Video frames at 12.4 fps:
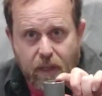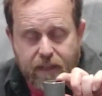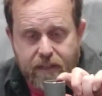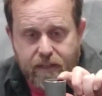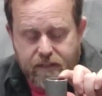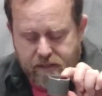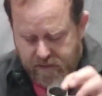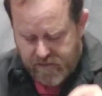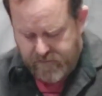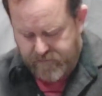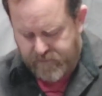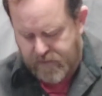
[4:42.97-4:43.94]
like this.
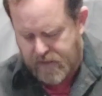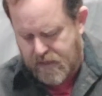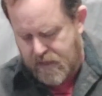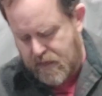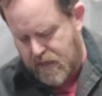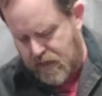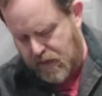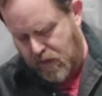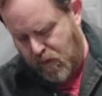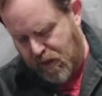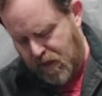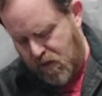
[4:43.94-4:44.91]
You
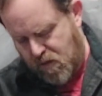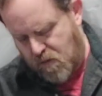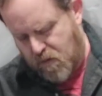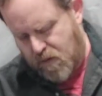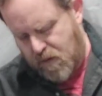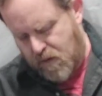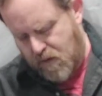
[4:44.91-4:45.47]
insert it